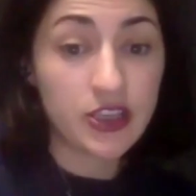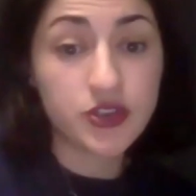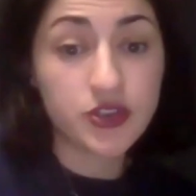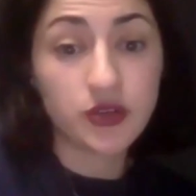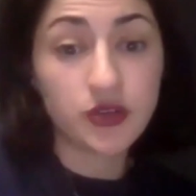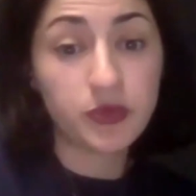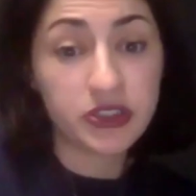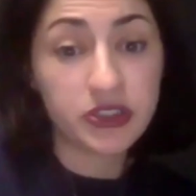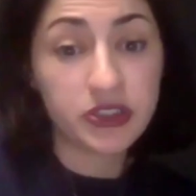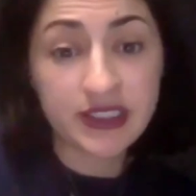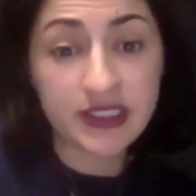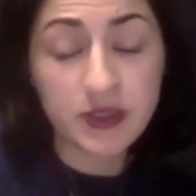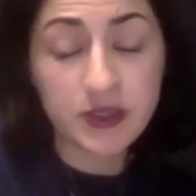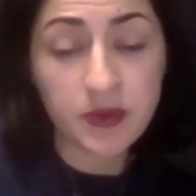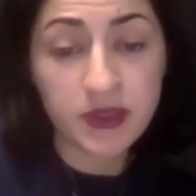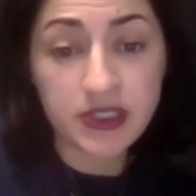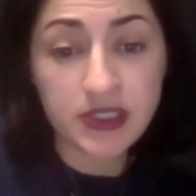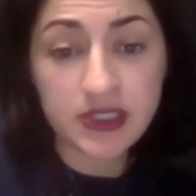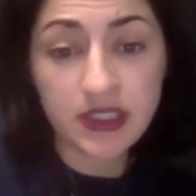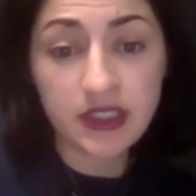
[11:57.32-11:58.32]
your
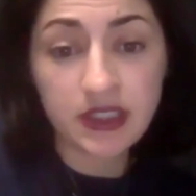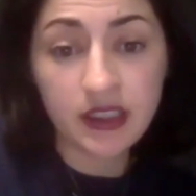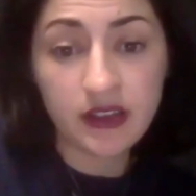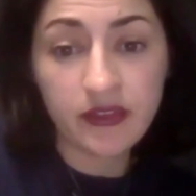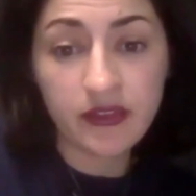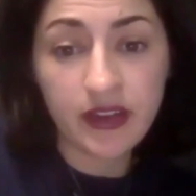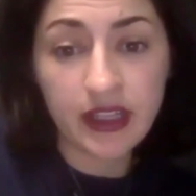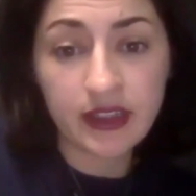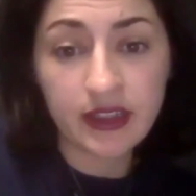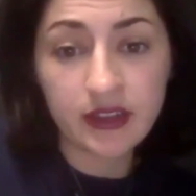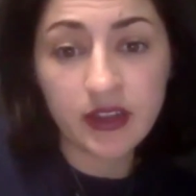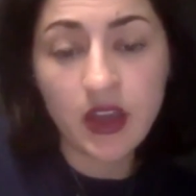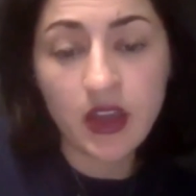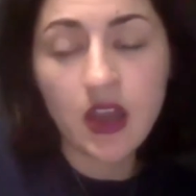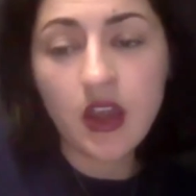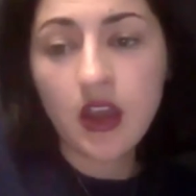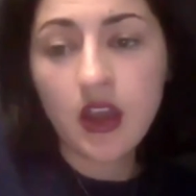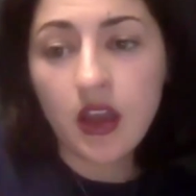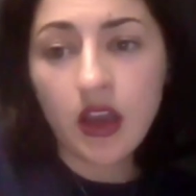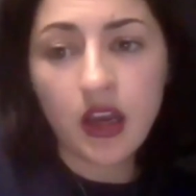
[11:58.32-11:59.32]
participants at the event,
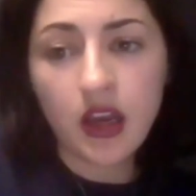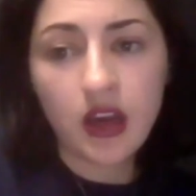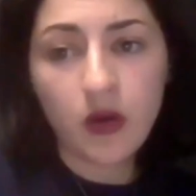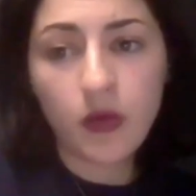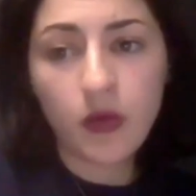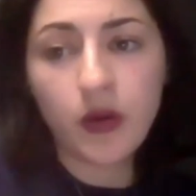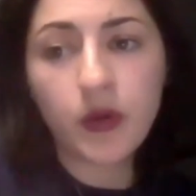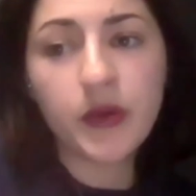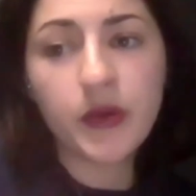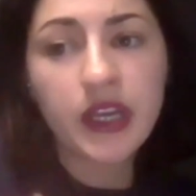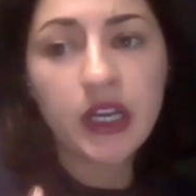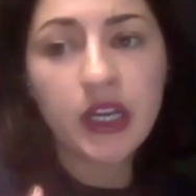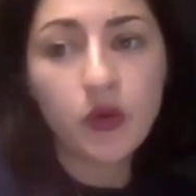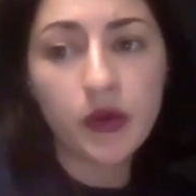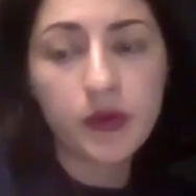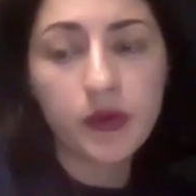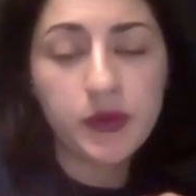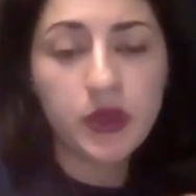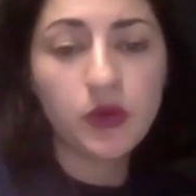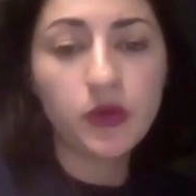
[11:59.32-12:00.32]
where we
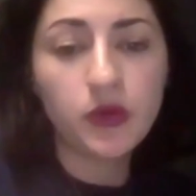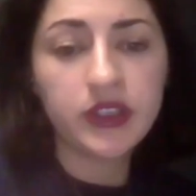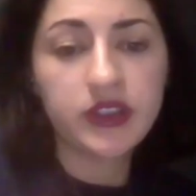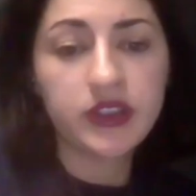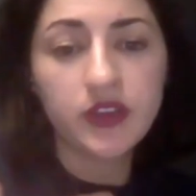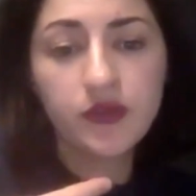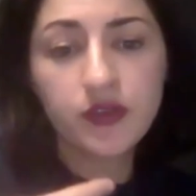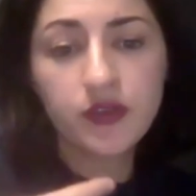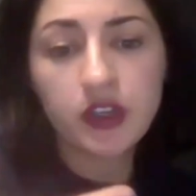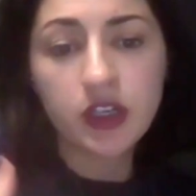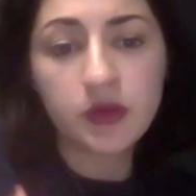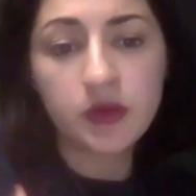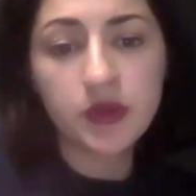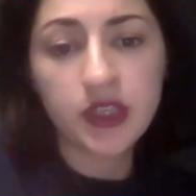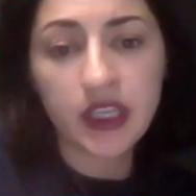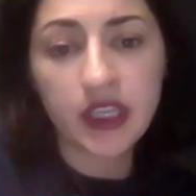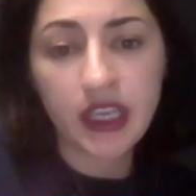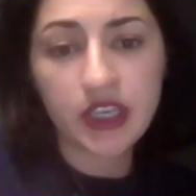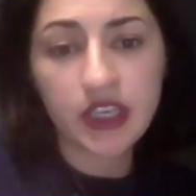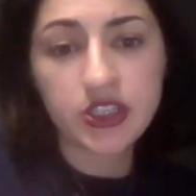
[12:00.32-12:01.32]
equip you with different
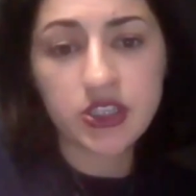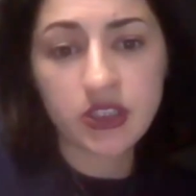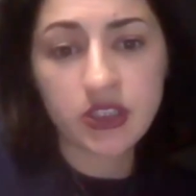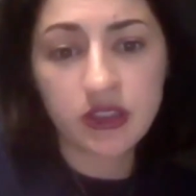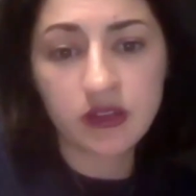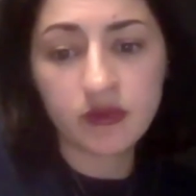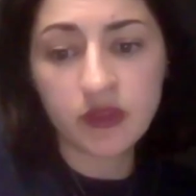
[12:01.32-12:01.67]
communication